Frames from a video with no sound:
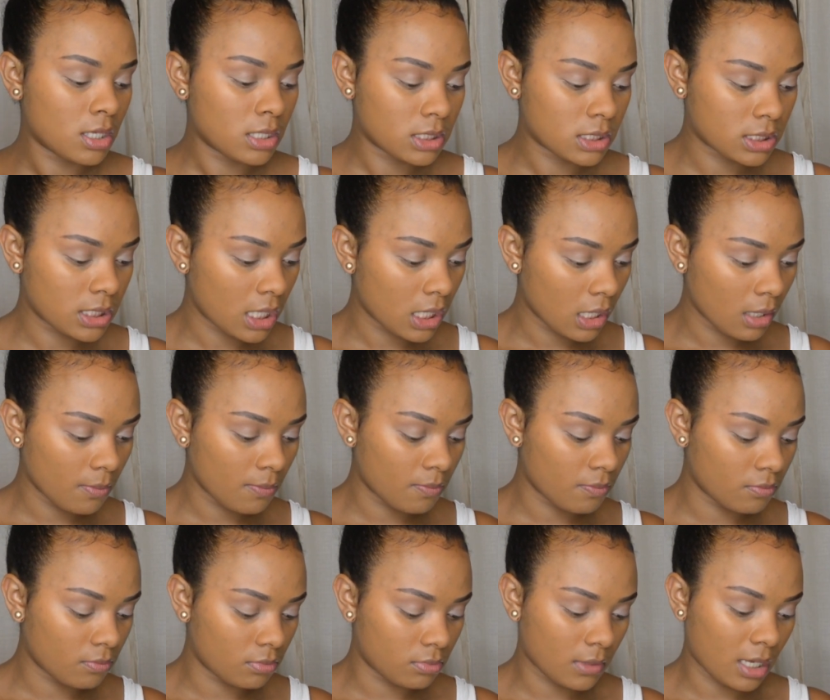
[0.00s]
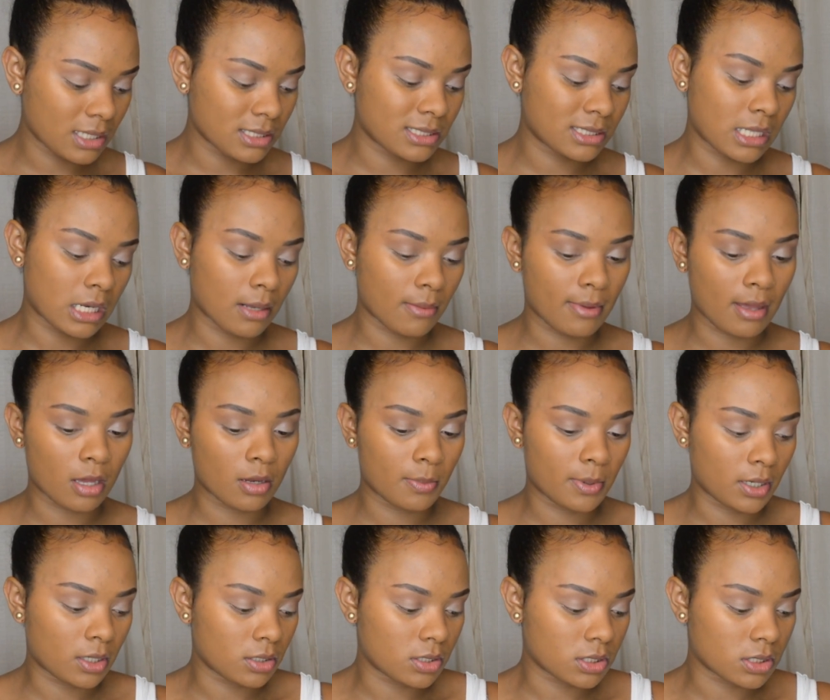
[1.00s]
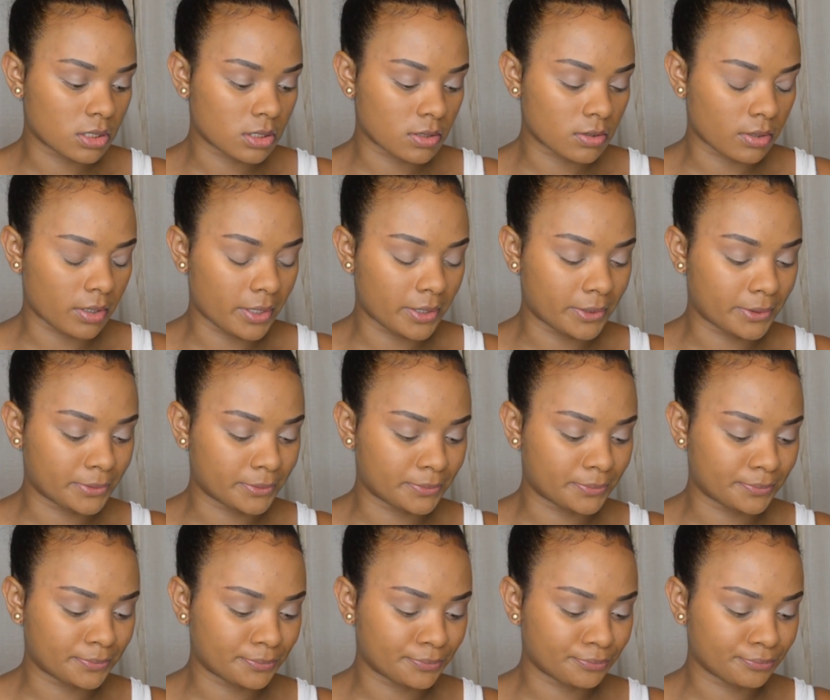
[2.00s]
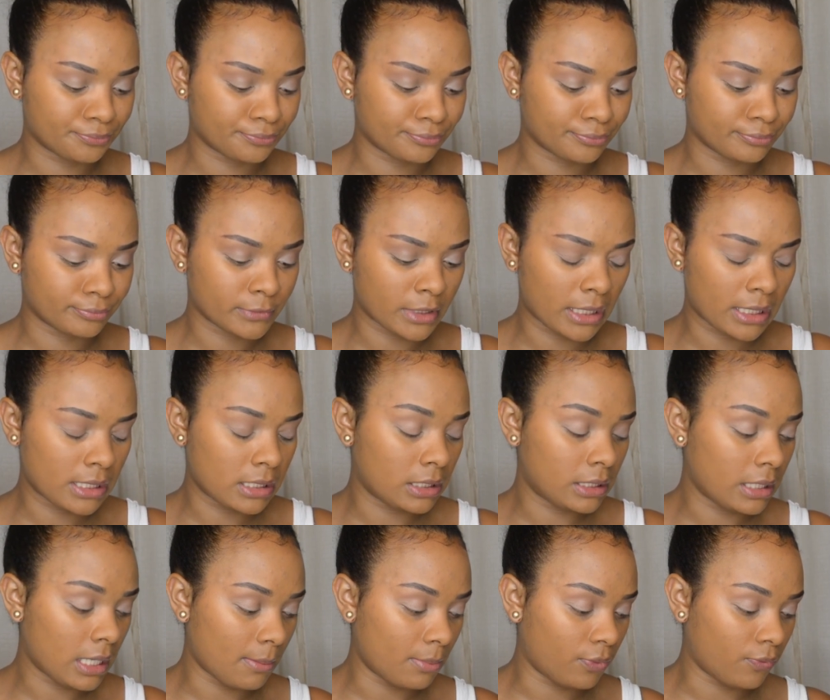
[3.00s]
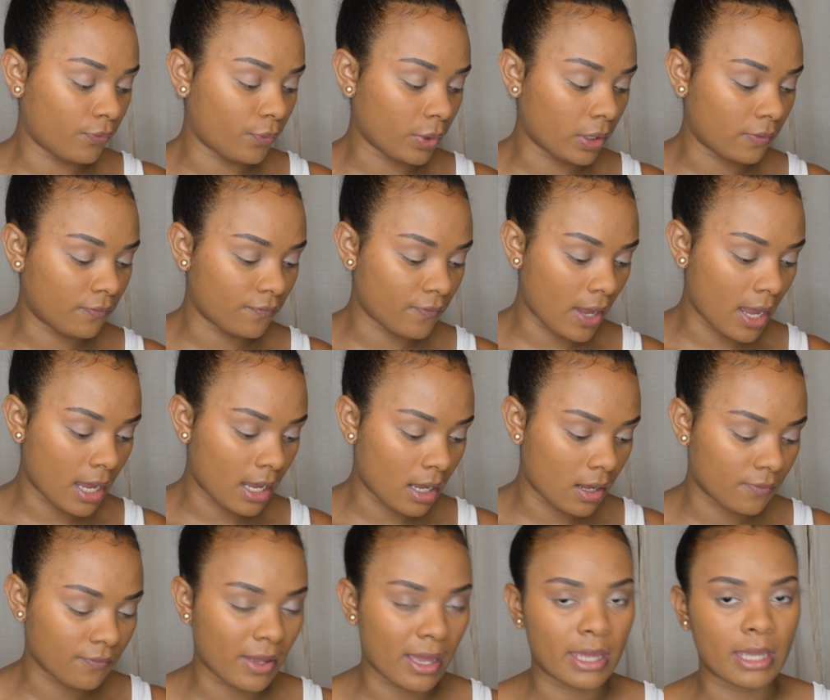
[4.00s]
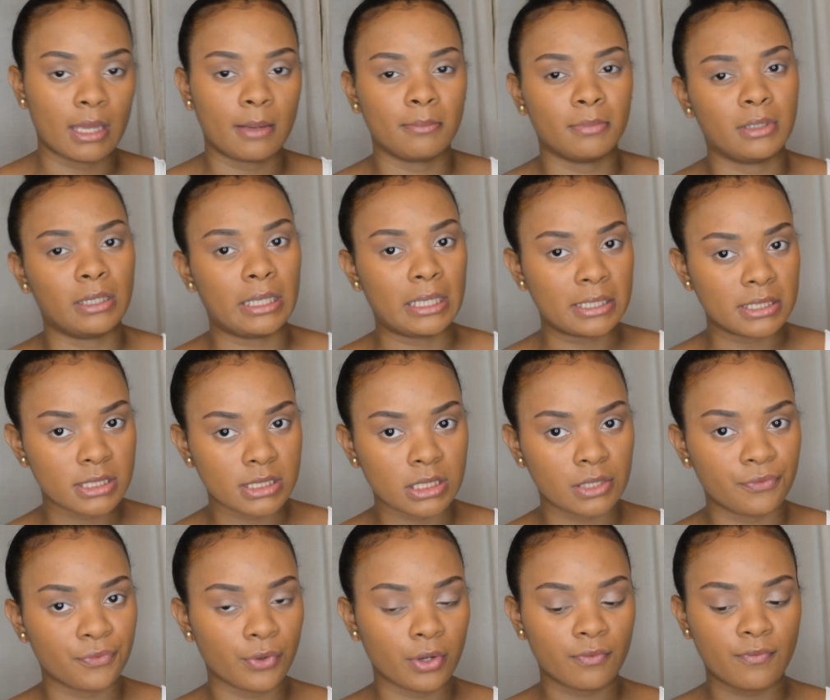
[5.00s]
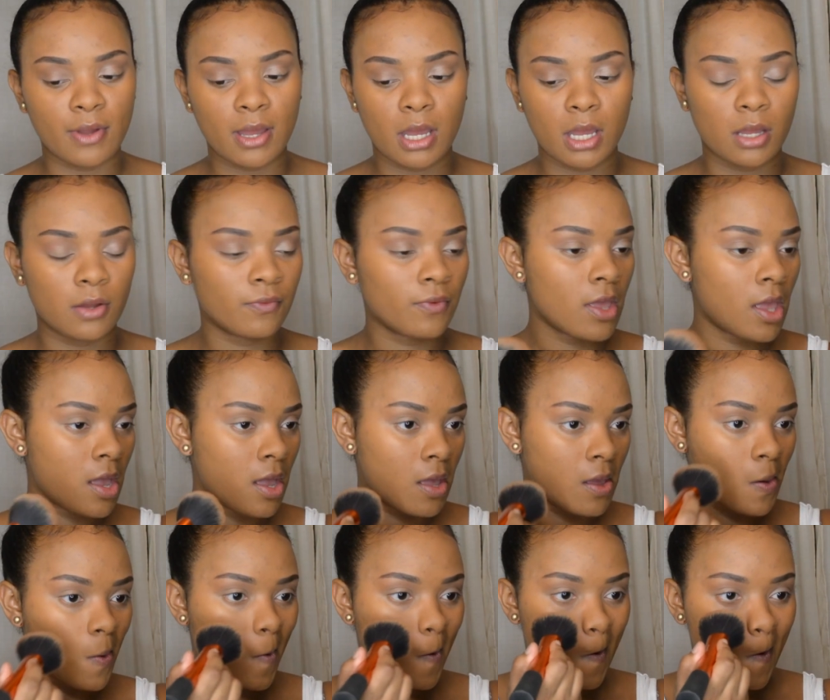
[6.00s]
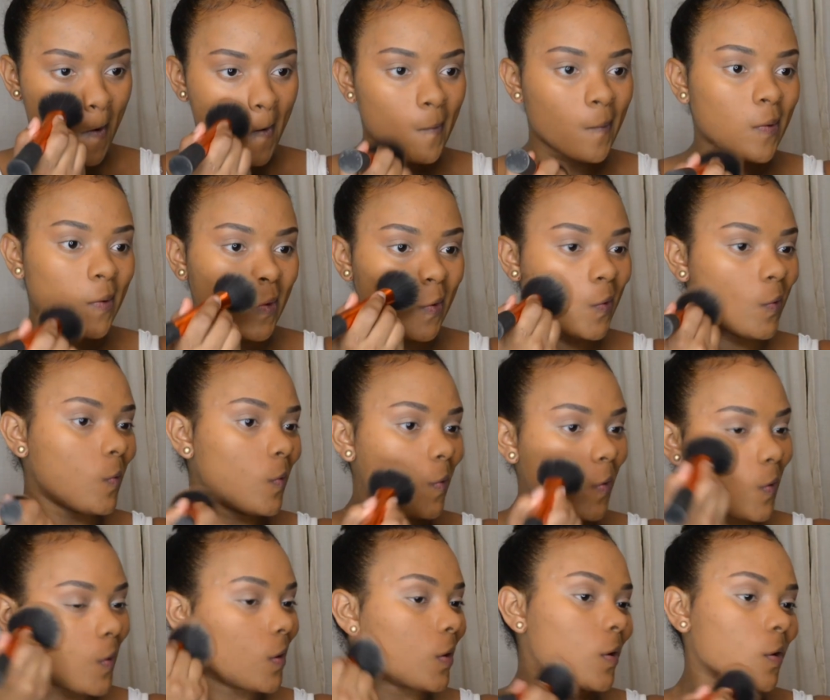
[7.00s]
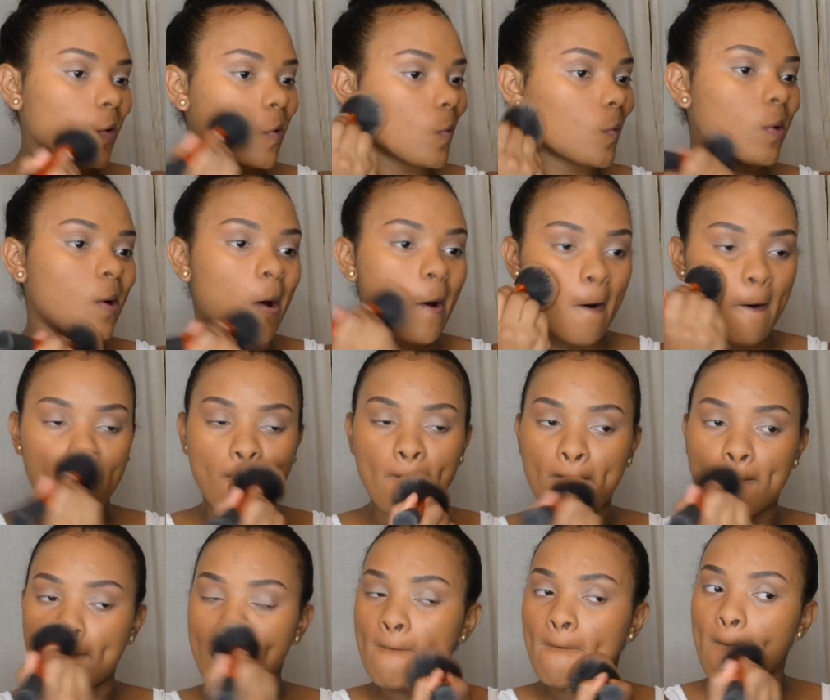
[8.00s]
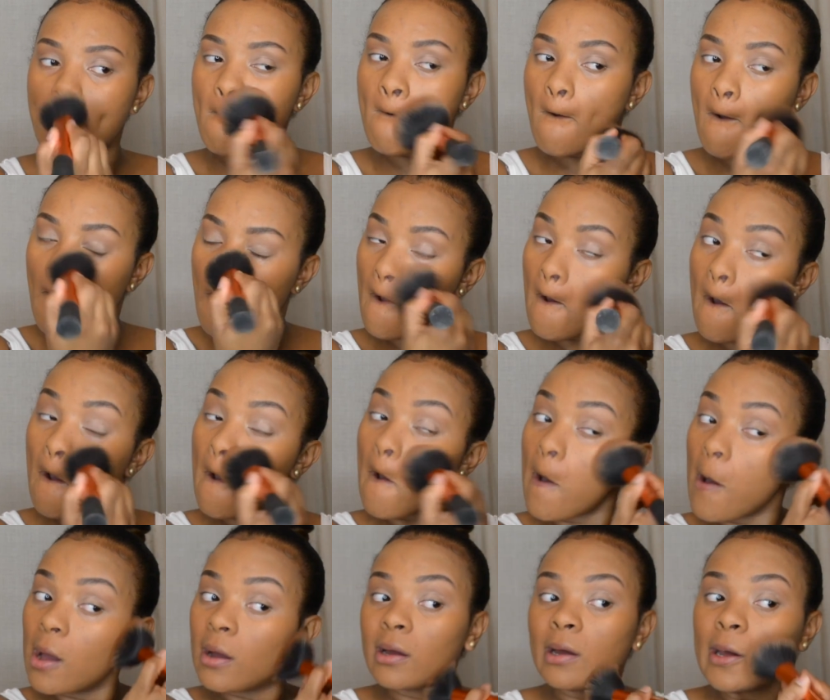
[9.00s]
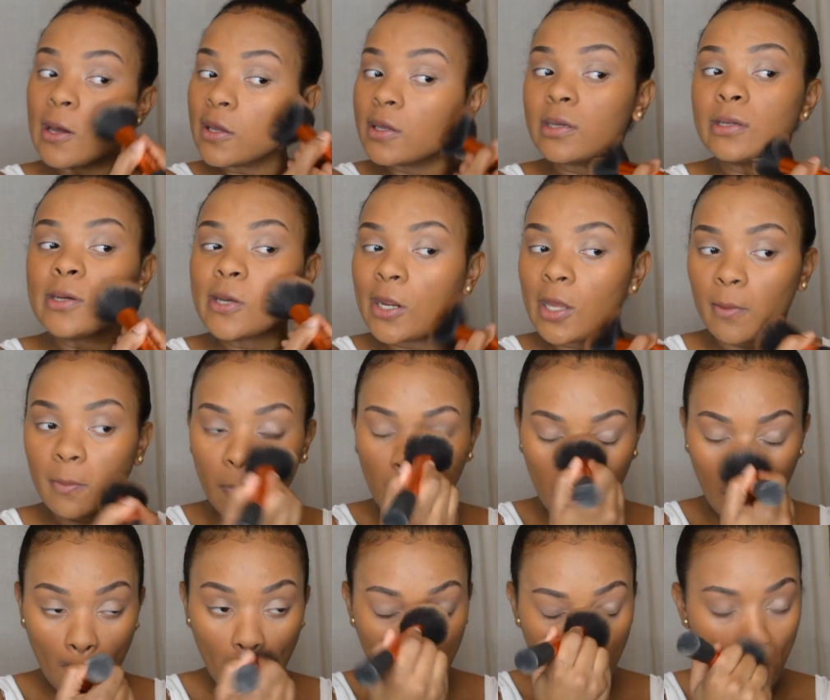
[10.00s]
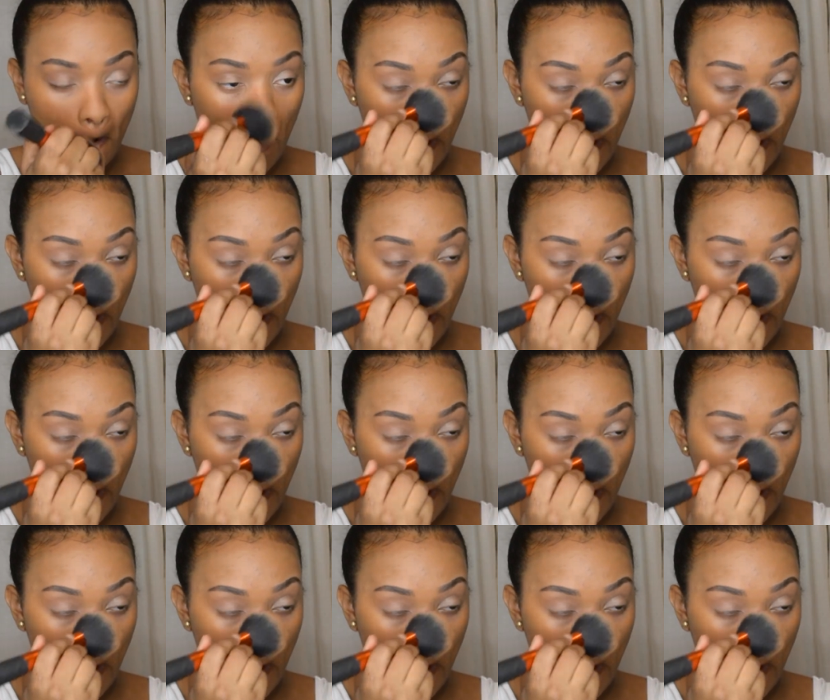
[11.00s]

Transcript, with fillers: setting, not setting powder, but it's um, NW45. I am NC45. Don't ask why I got NW